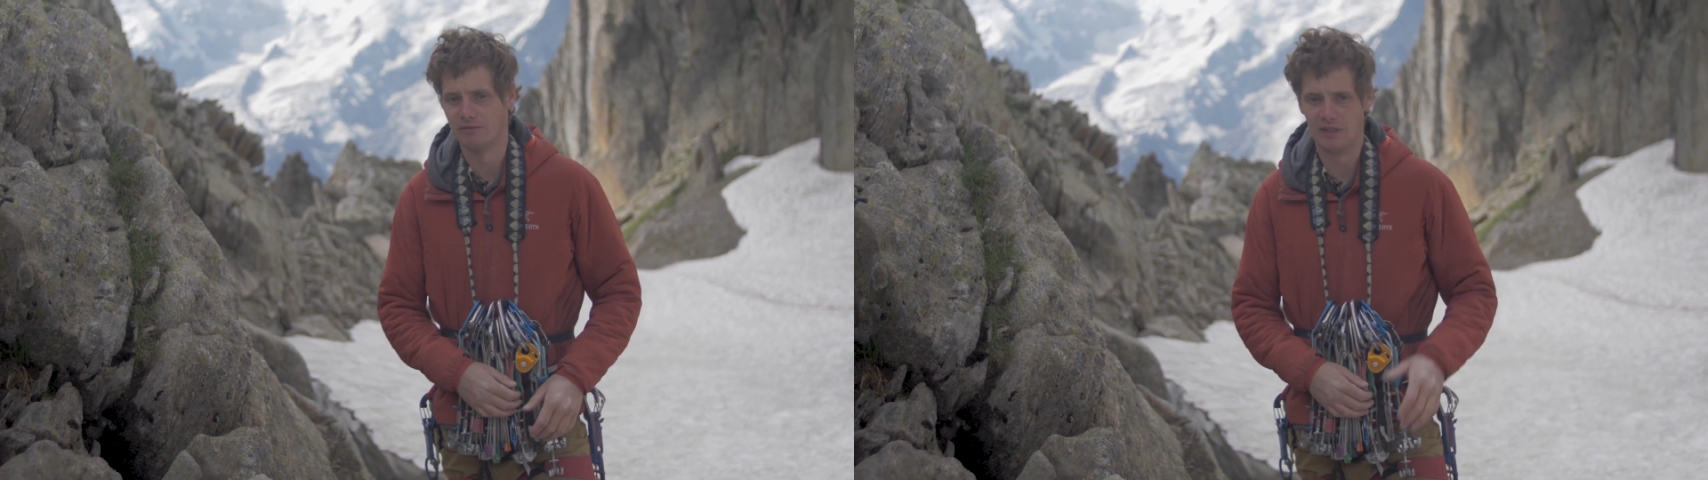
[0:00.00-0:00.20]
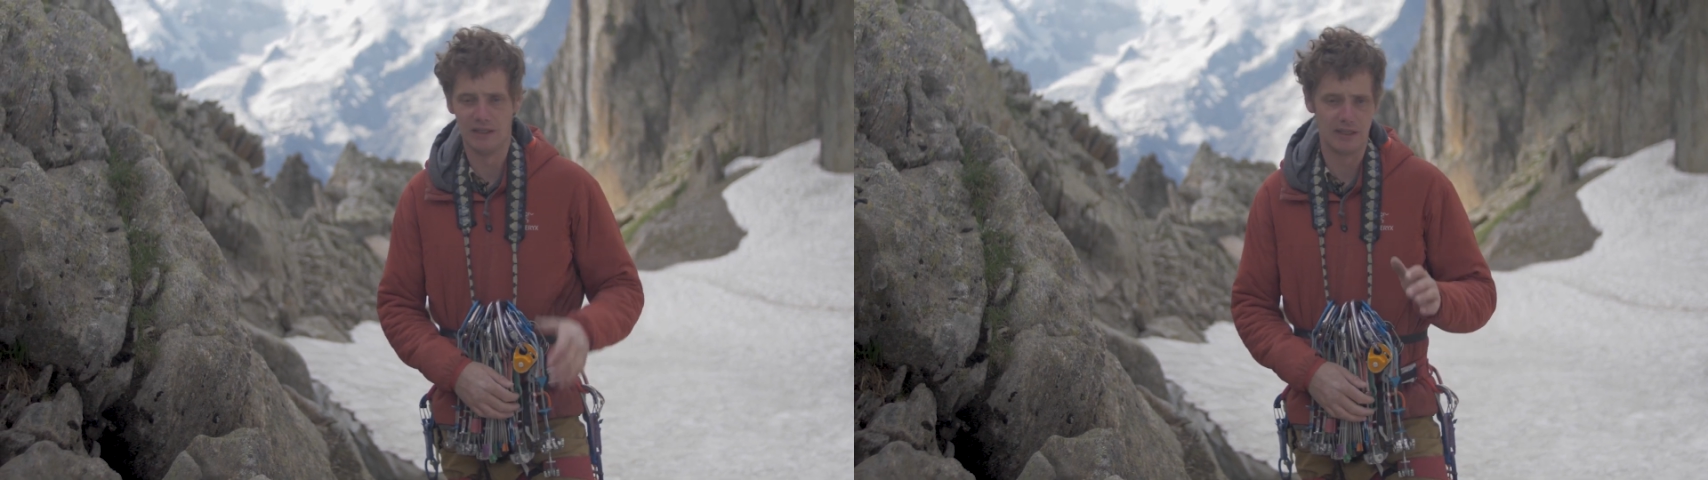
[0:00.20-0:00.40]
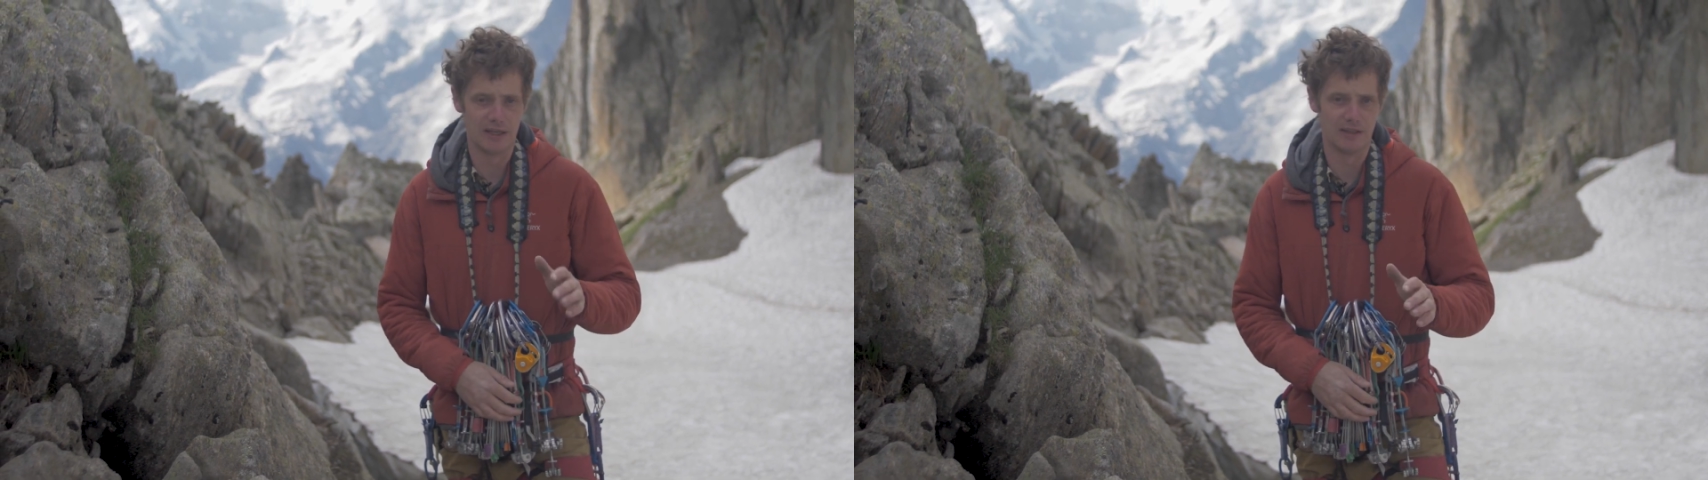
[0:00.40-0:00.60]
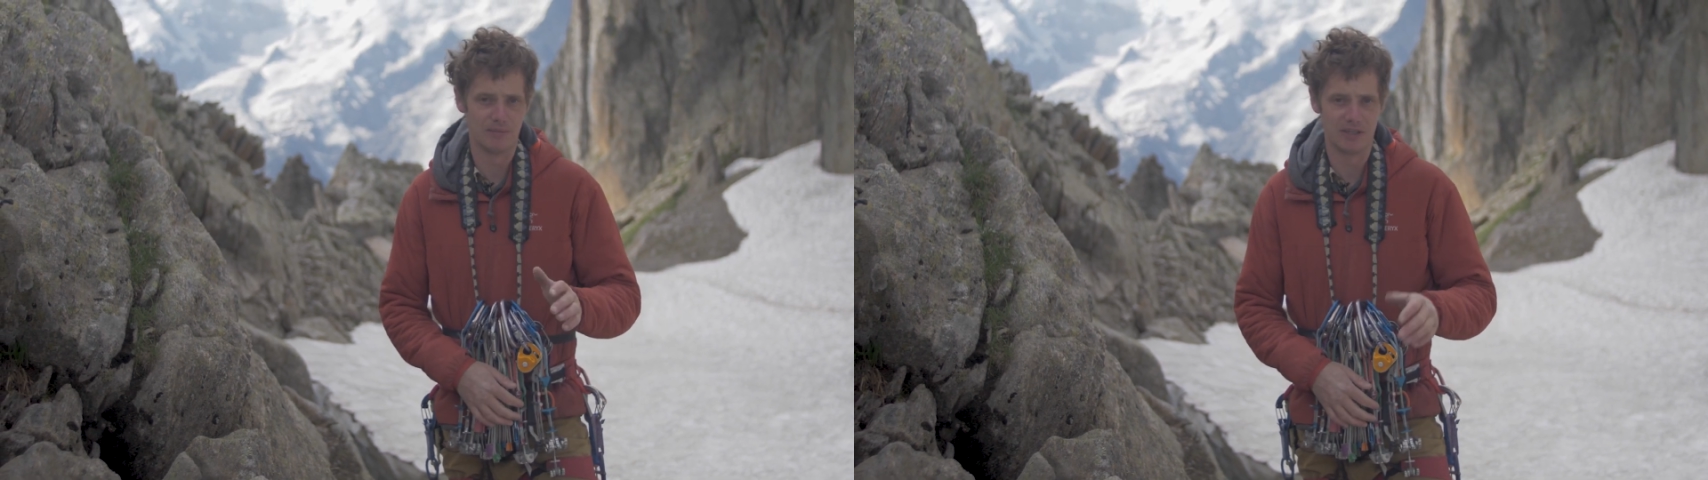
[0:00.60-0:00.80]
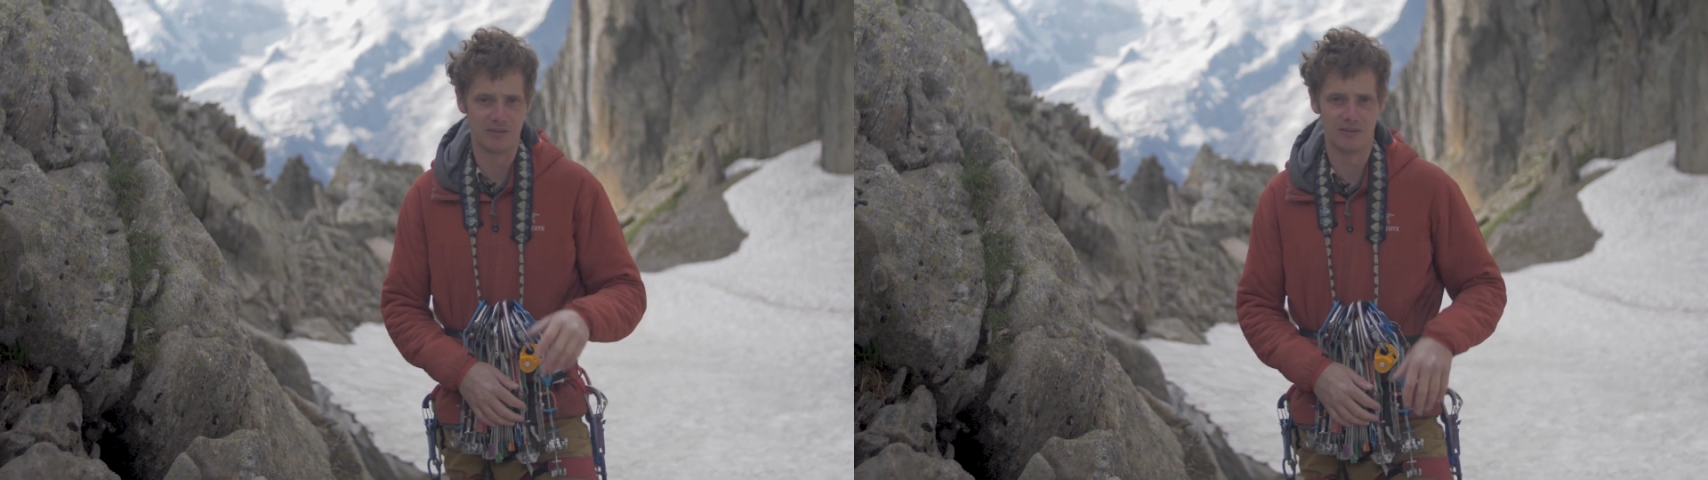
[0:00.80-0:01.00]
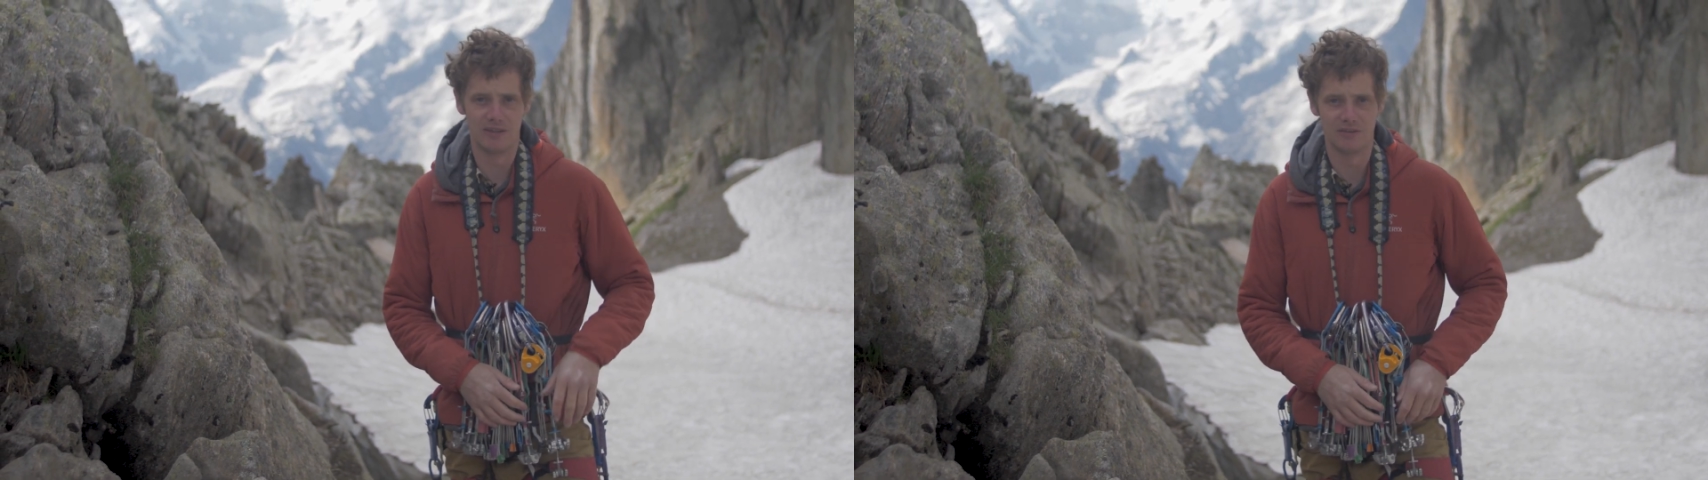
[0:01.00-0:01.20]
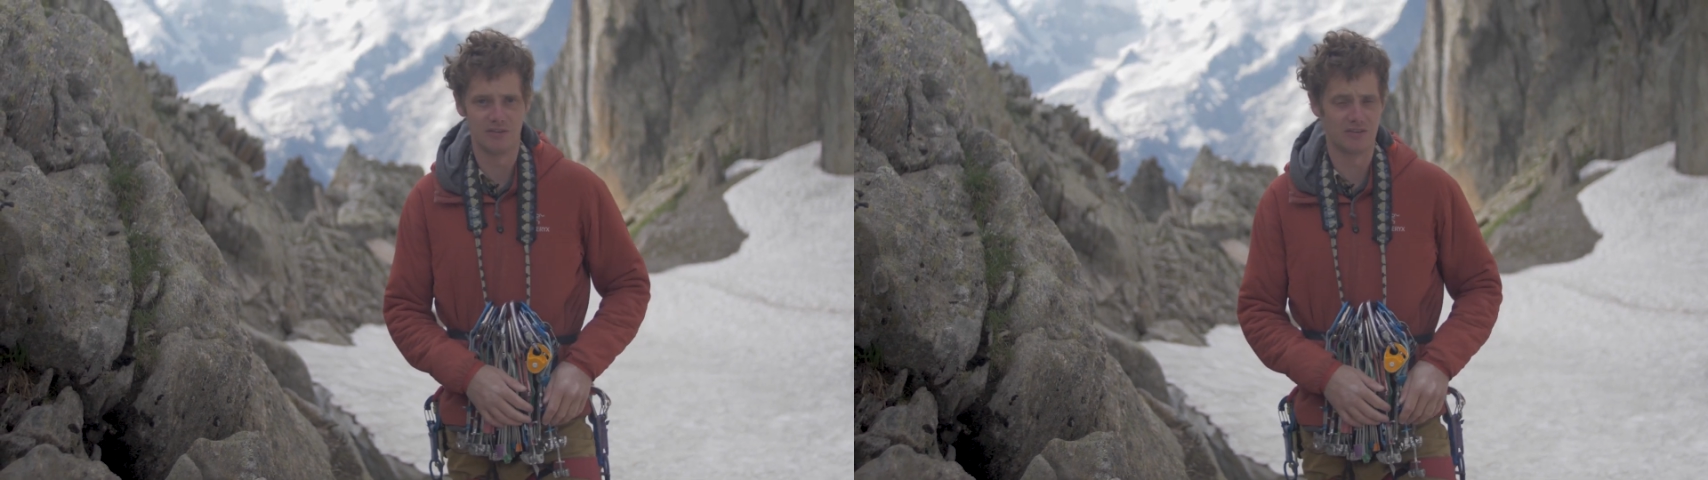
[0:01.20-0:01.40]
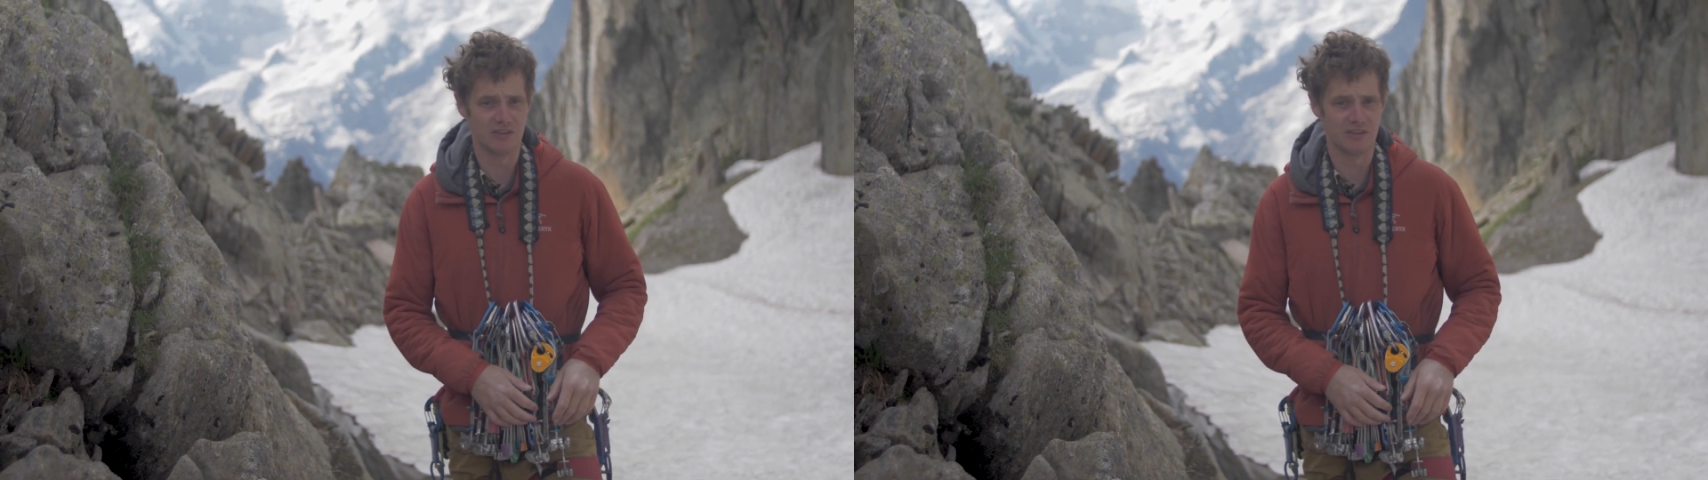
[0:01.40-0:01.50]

And again, the biggest thing is just